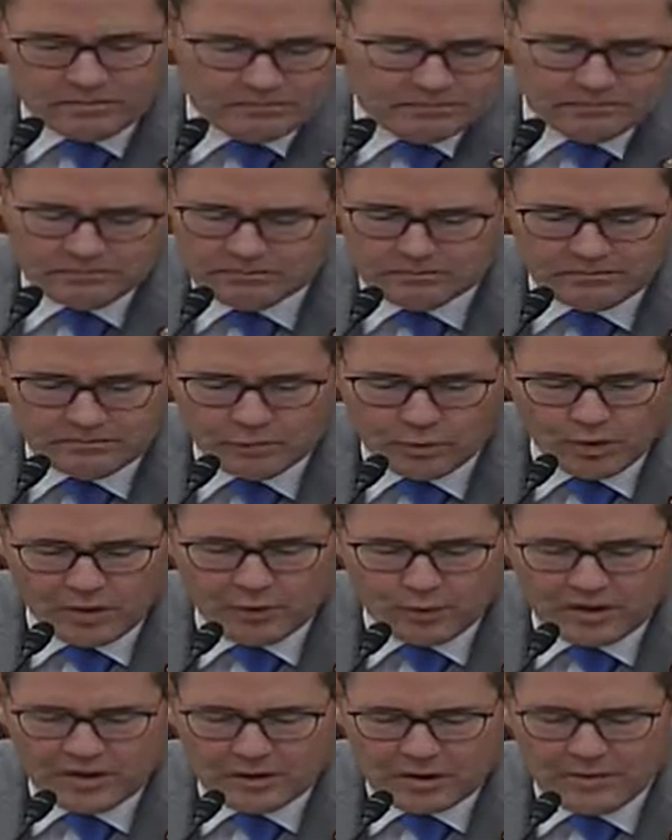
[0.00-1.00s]
But I,
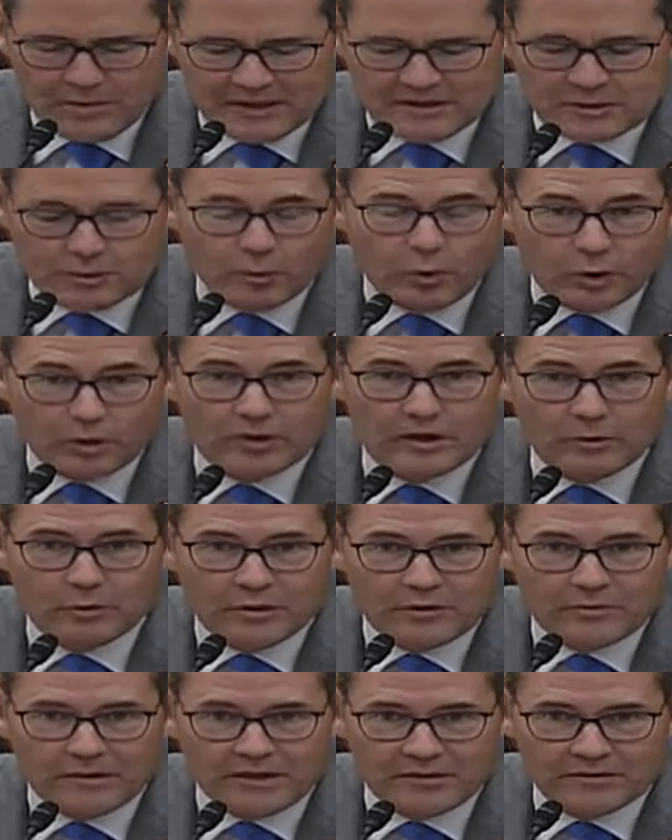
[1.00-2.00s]
will, you commit to working
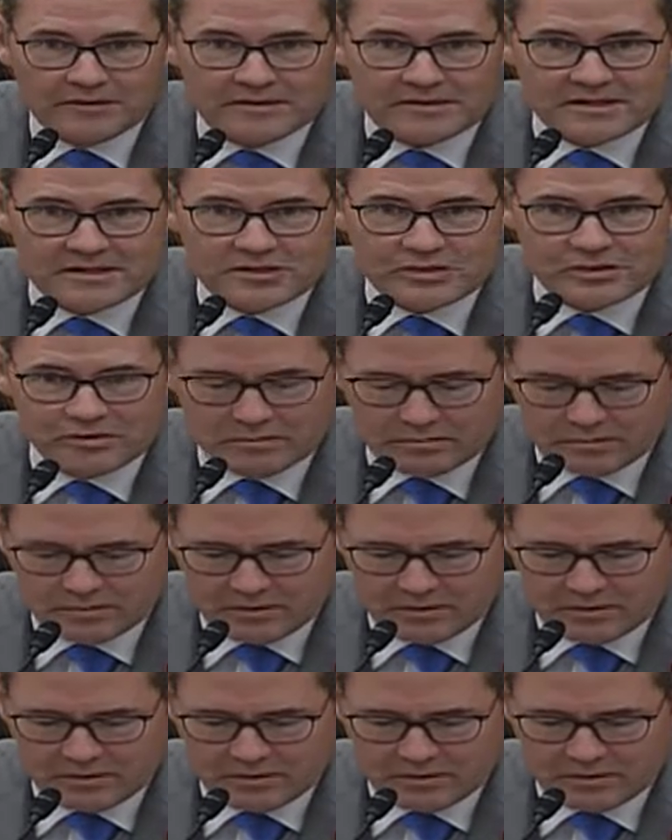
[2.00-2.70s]
with me on this issue